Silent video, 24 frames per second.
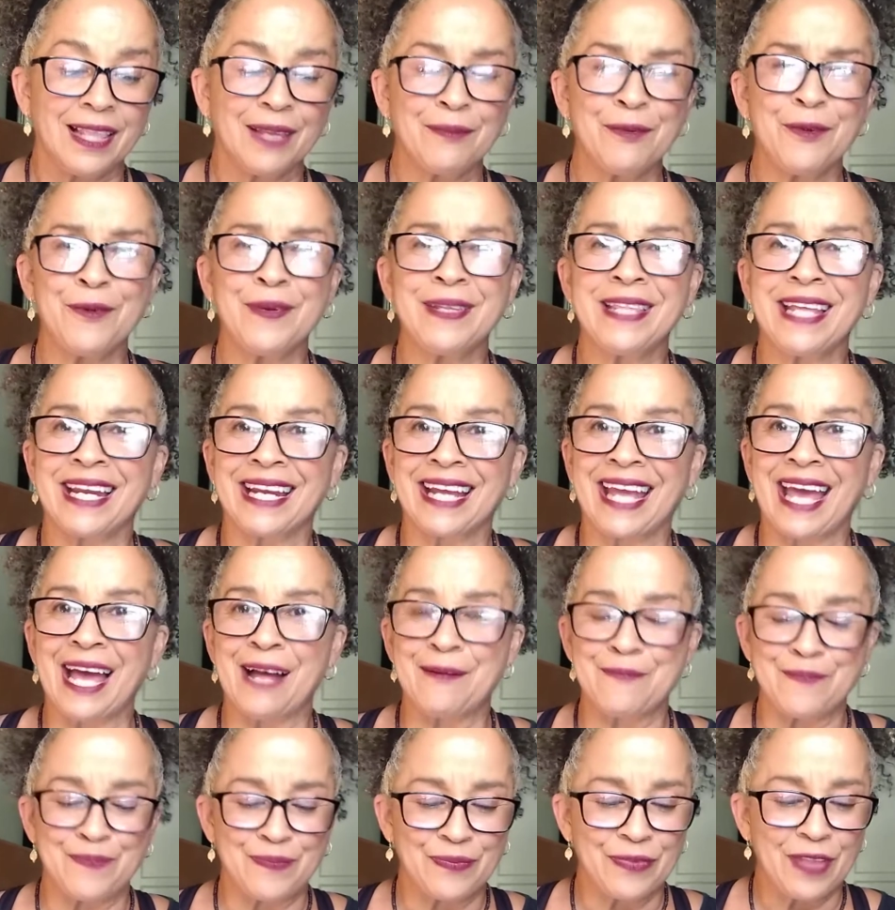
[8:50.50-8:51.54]
Let me read that
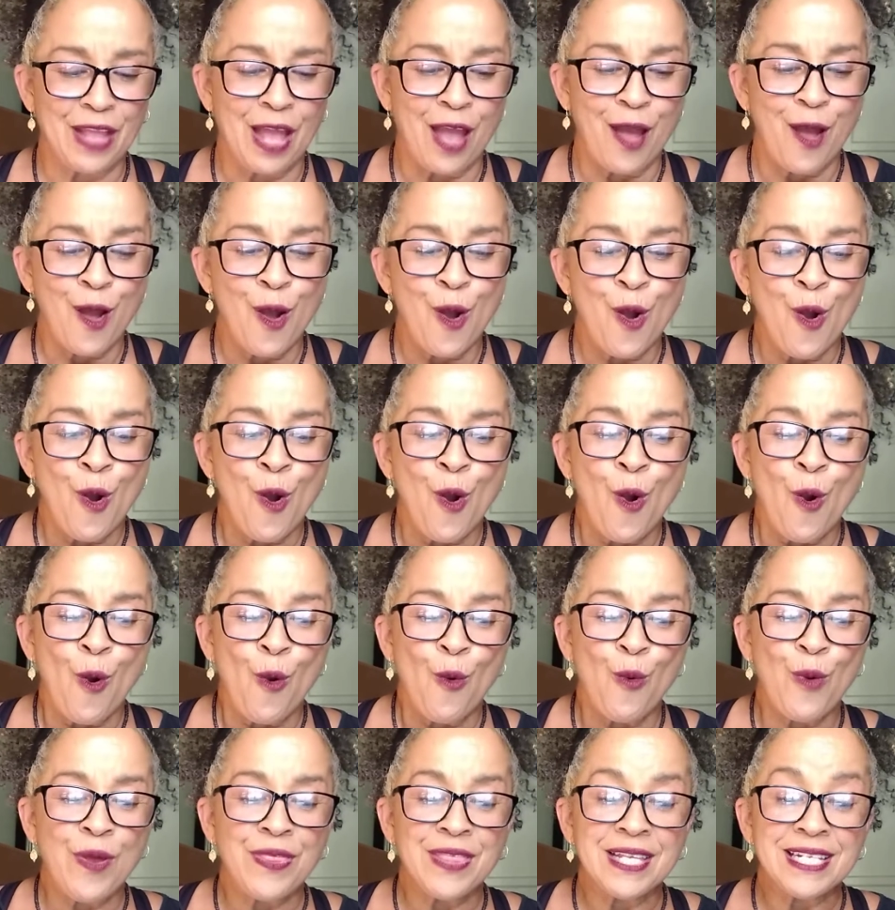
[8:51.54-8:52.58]
again.
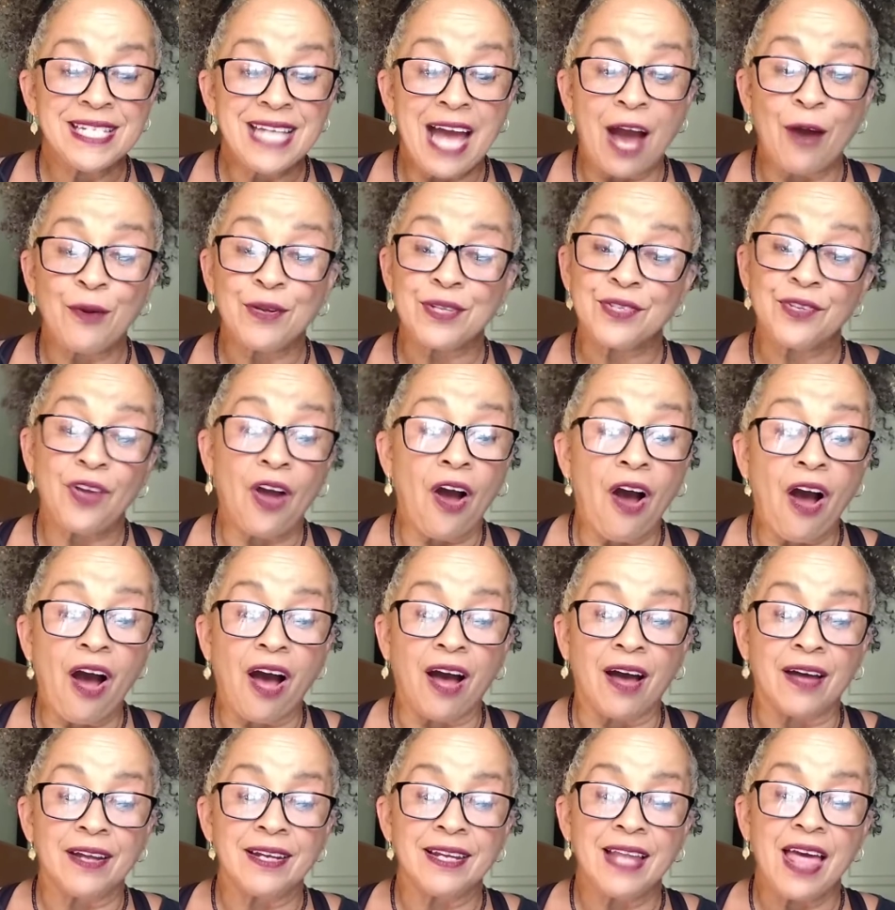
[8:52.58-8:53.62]
When the doubt is
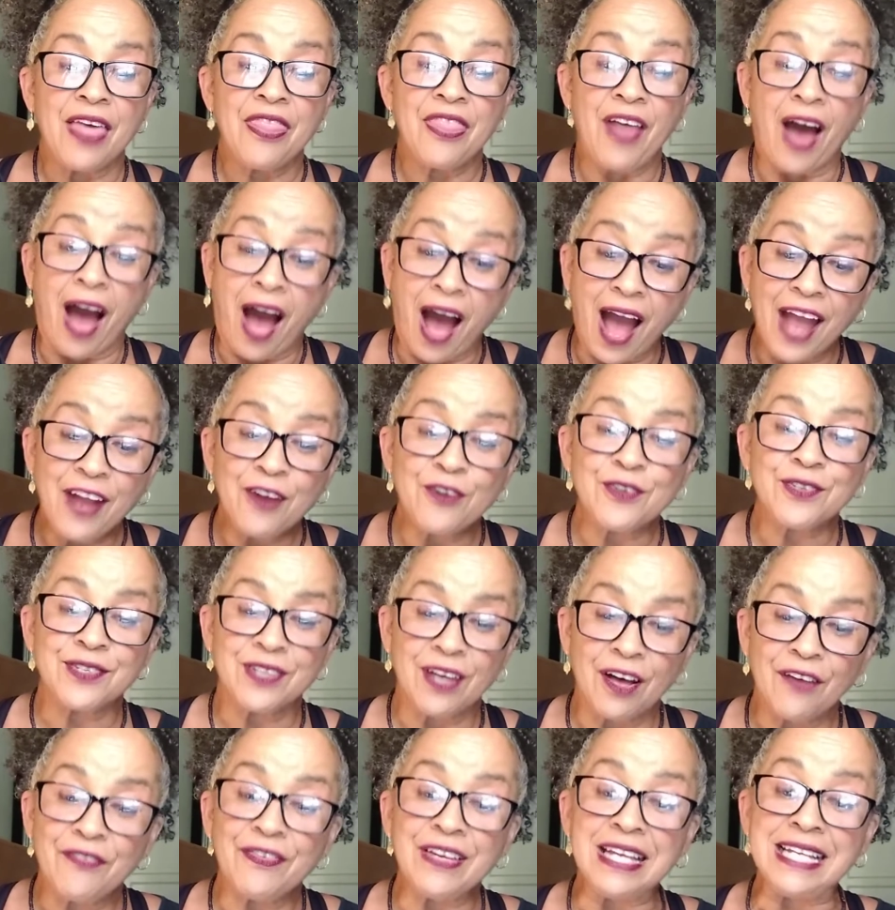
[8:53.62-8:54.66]
gone, the higher
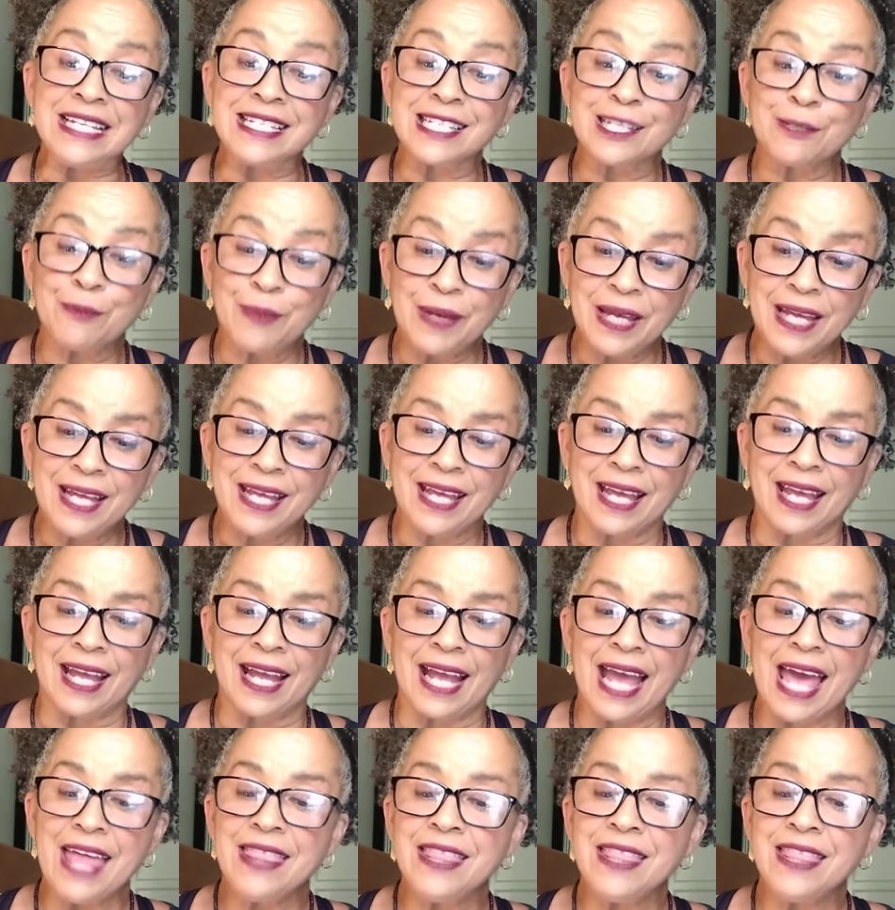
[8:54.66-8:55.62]
self is speaking.